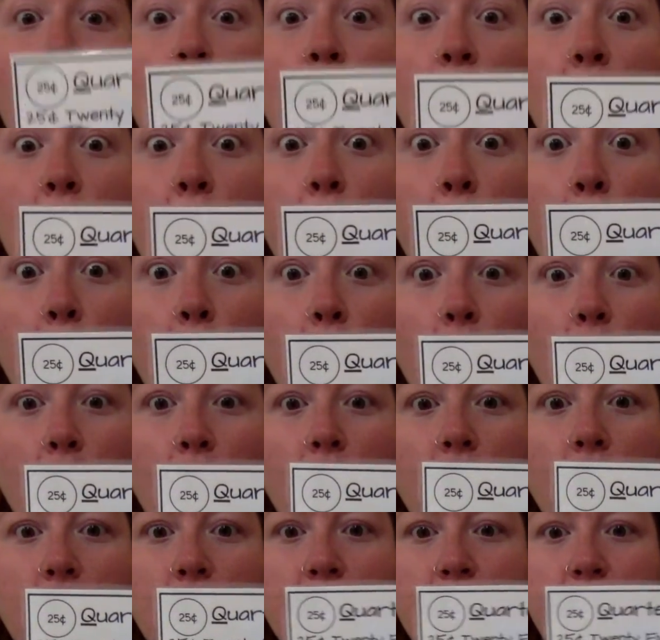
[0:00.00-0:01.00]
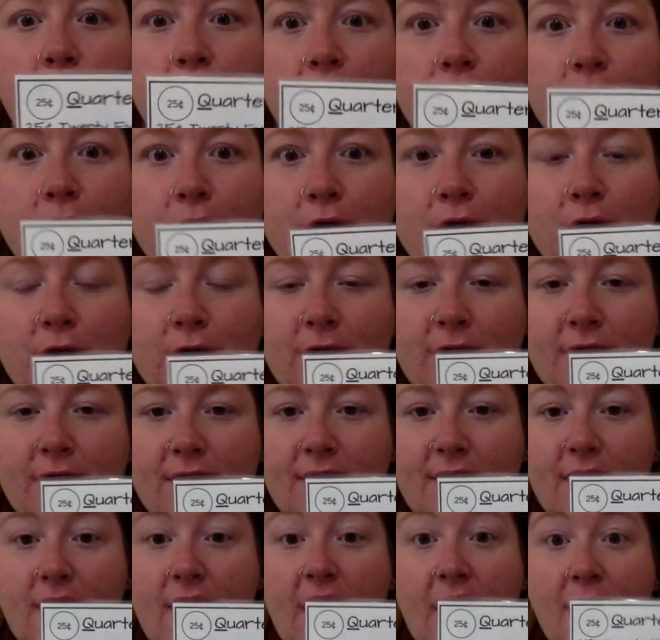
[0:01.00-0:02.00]
quarter.
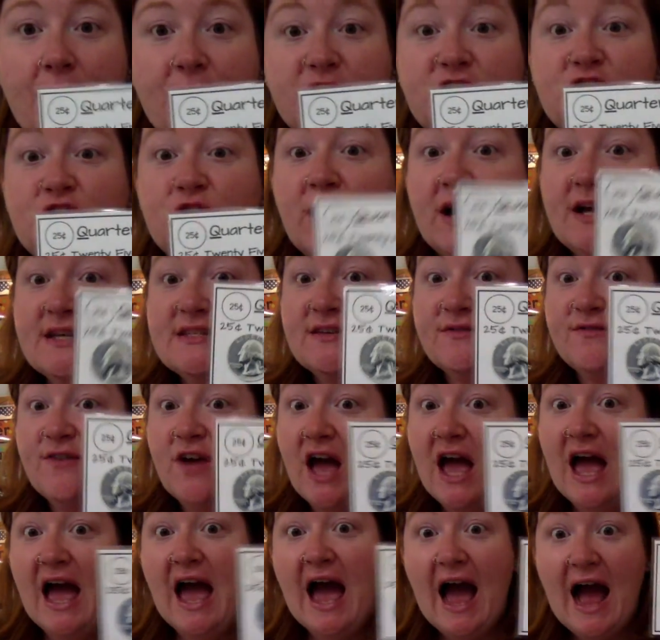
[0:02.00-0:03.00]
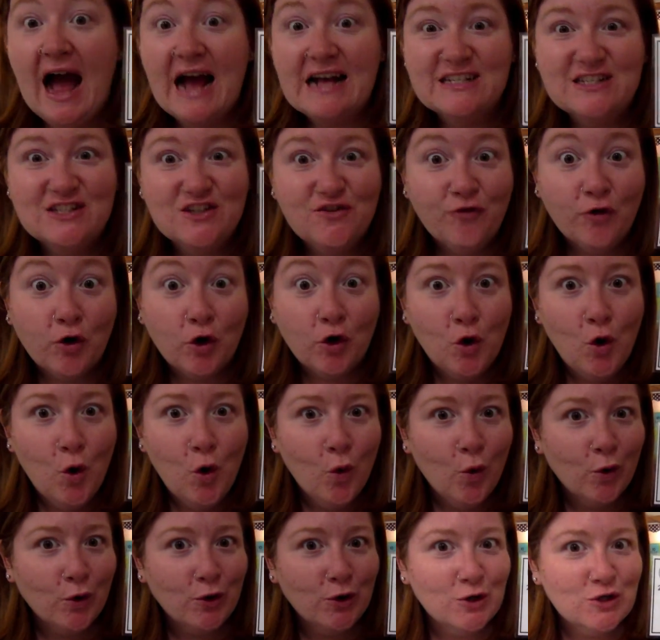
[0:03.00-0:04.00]
I bet you guys have asked for
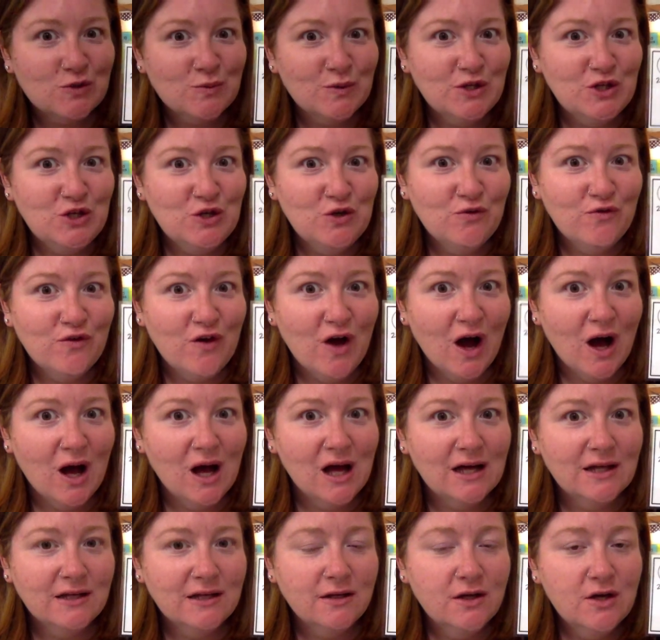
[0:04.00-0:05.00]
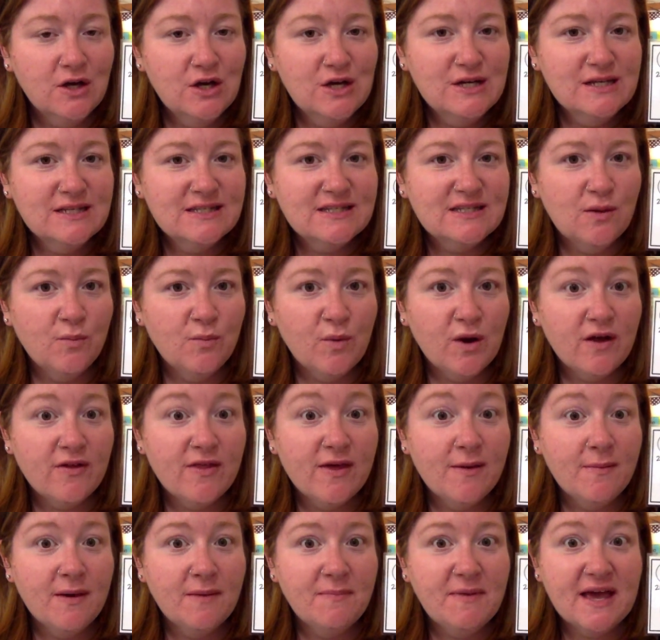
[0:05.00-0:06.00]
quarters when you've gone somewhere
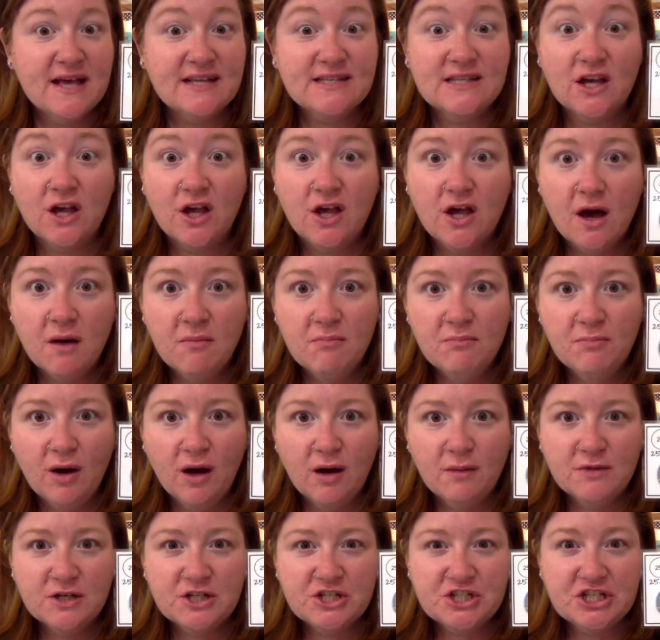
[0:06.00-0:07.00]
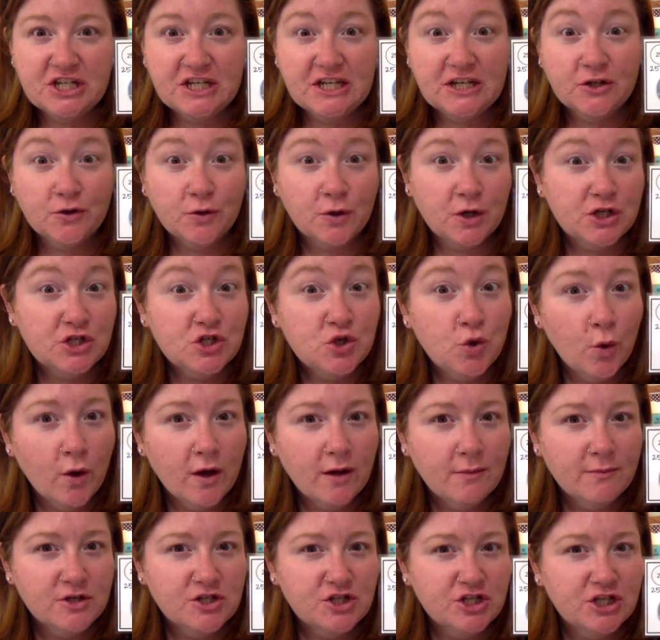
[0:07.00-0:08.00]
that maybe has a gumball machine or a
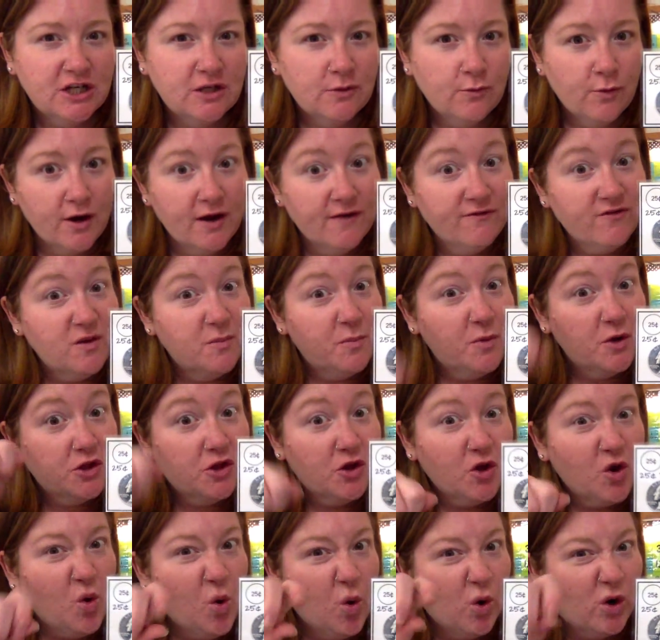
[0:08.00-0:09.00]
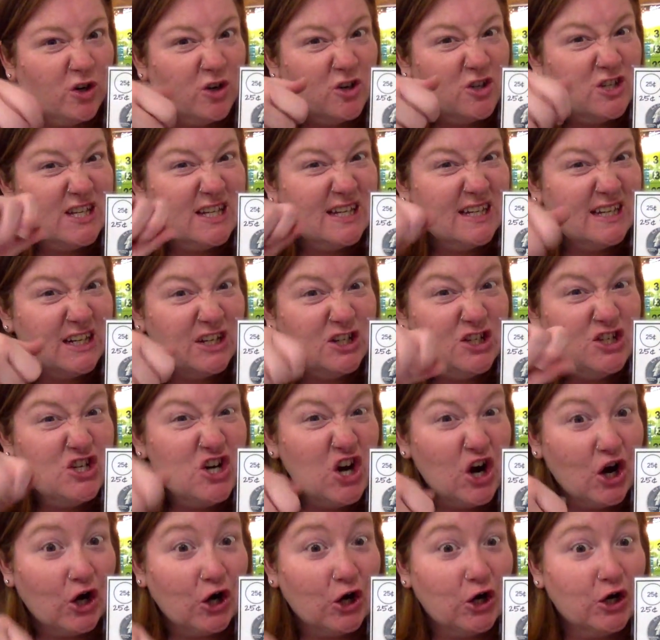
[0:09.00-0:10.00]
toy machine where you have to put the quarters in and
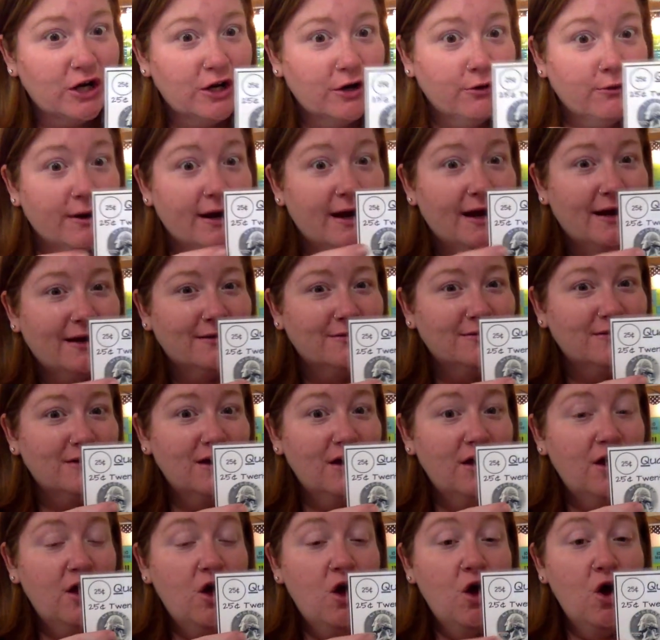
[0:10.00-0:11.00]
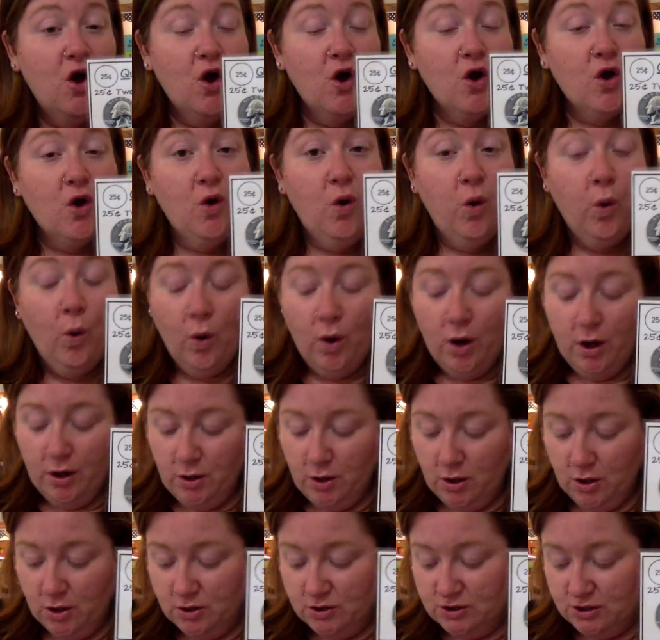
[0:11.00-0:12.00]
turn it around.
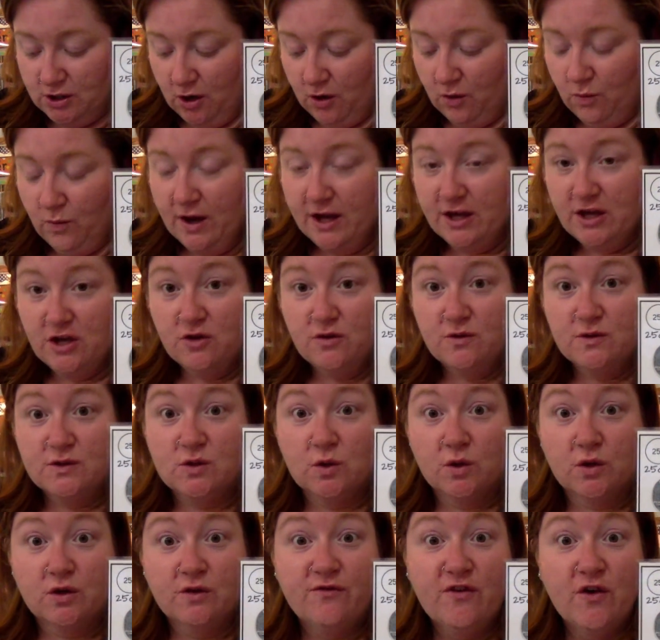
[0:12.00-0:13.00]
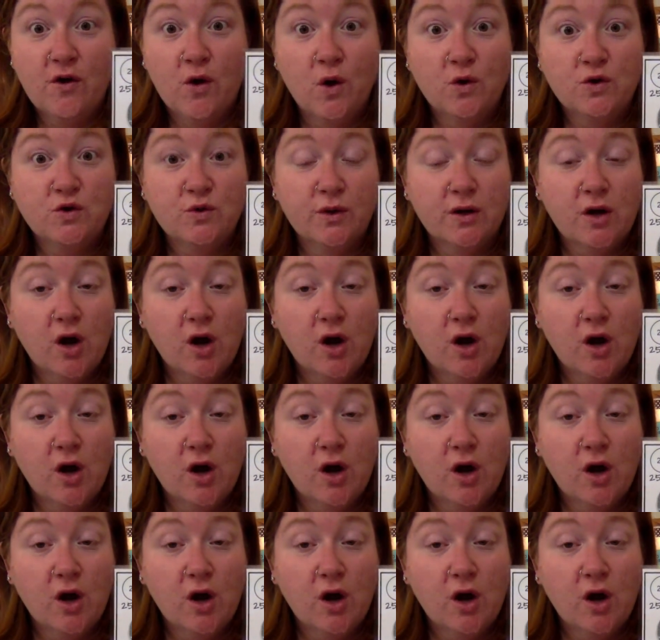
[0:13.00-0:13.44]
Quarters are what you use, or if you go to an